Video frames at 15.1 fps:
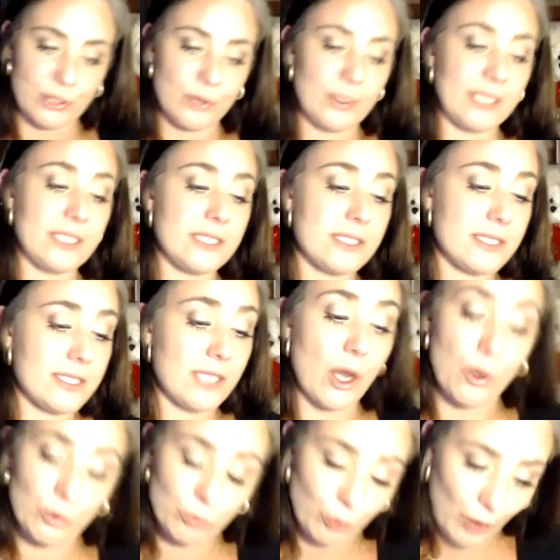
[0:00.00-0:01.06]
and its
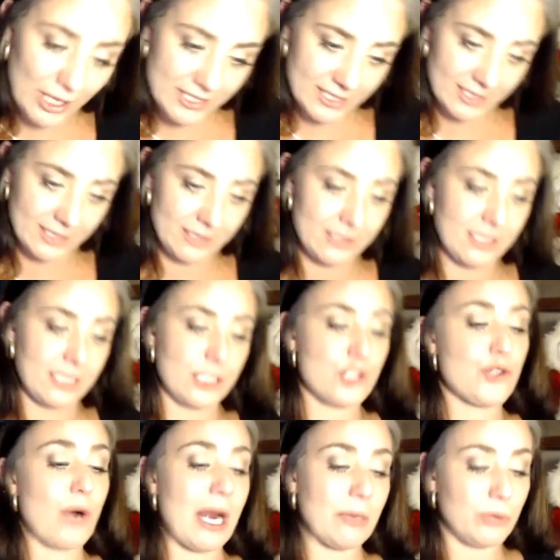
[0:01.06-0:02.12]
own president and a
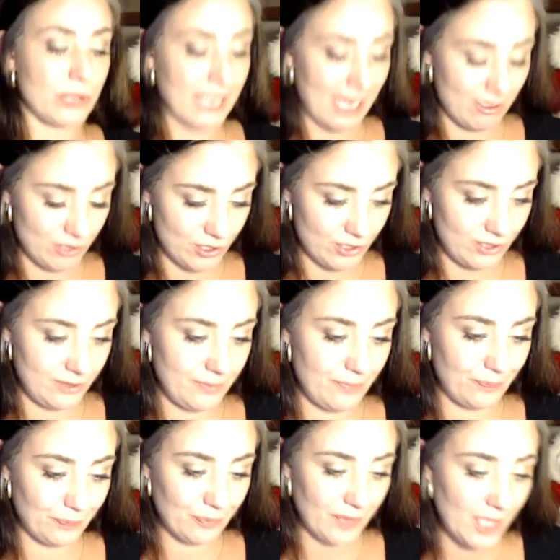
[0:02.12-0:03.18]
tribal council,
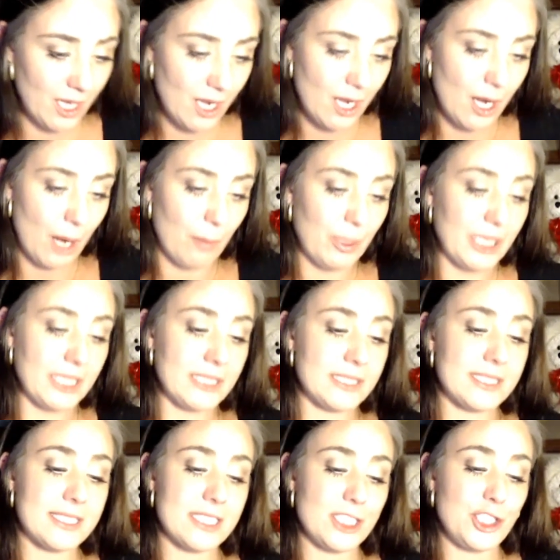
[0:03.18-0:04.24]
but
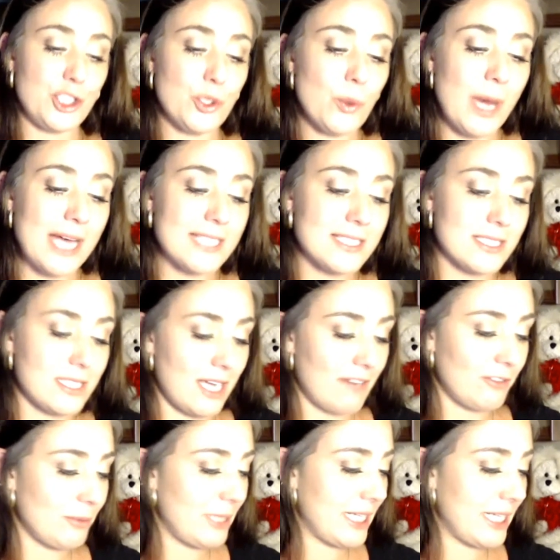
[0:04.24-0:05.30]
it's U.S.
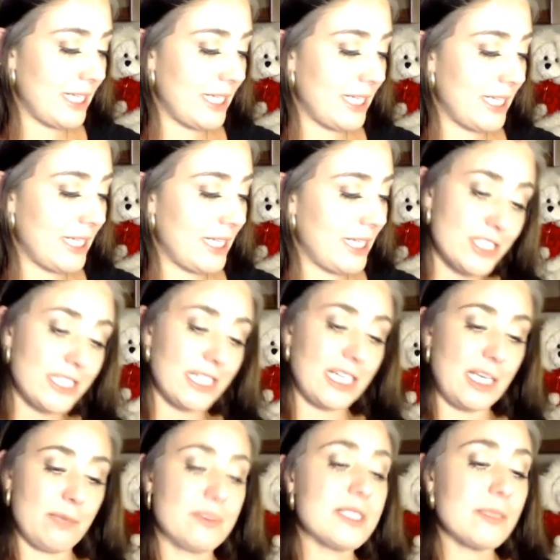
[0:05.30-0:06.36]
government cash that
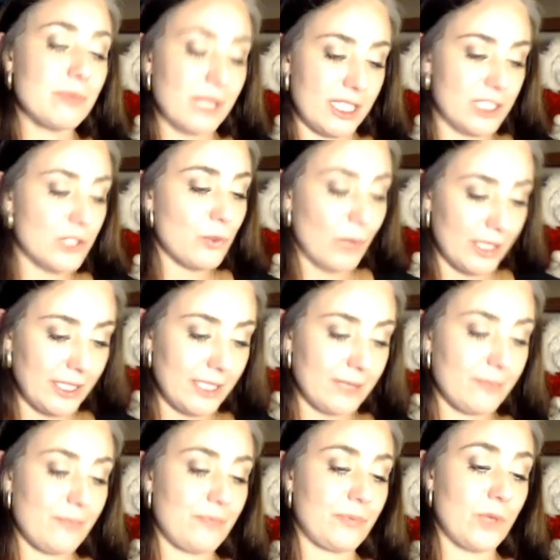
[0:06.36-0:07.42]
keeps the place running,
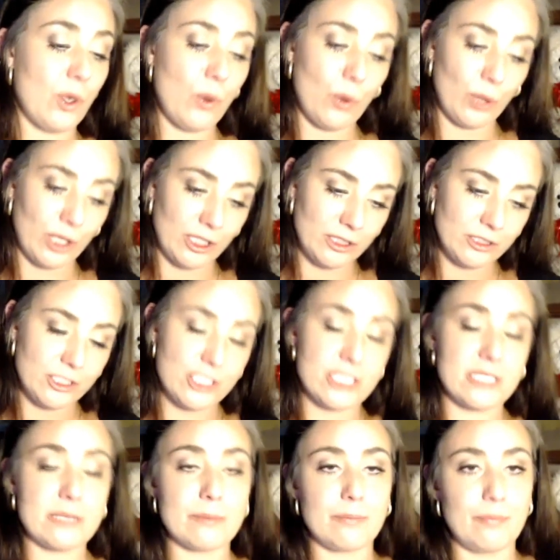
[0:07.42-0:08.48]
or
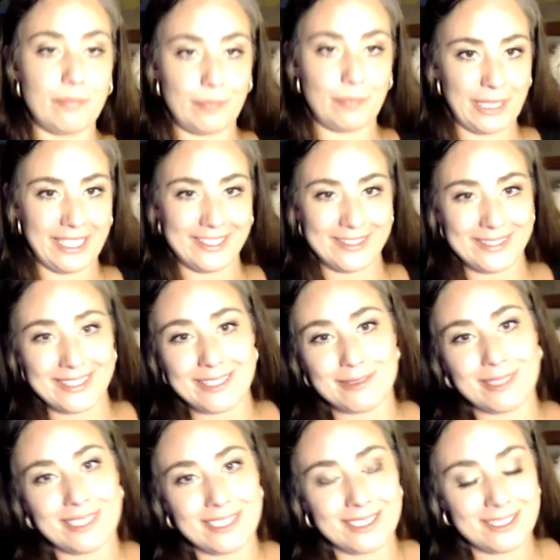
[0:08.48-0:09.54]
just barely
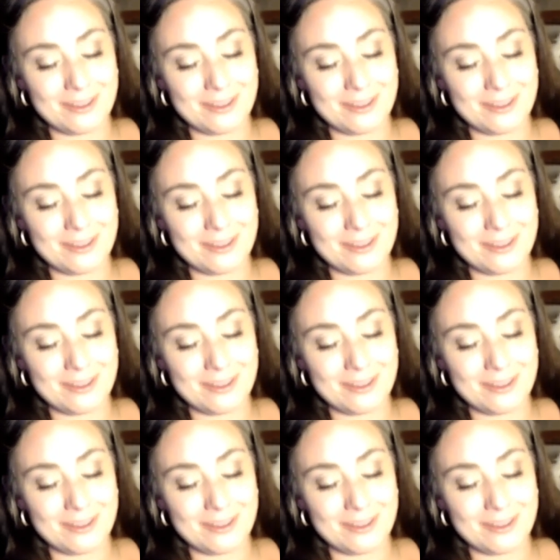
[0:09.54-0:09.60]
running.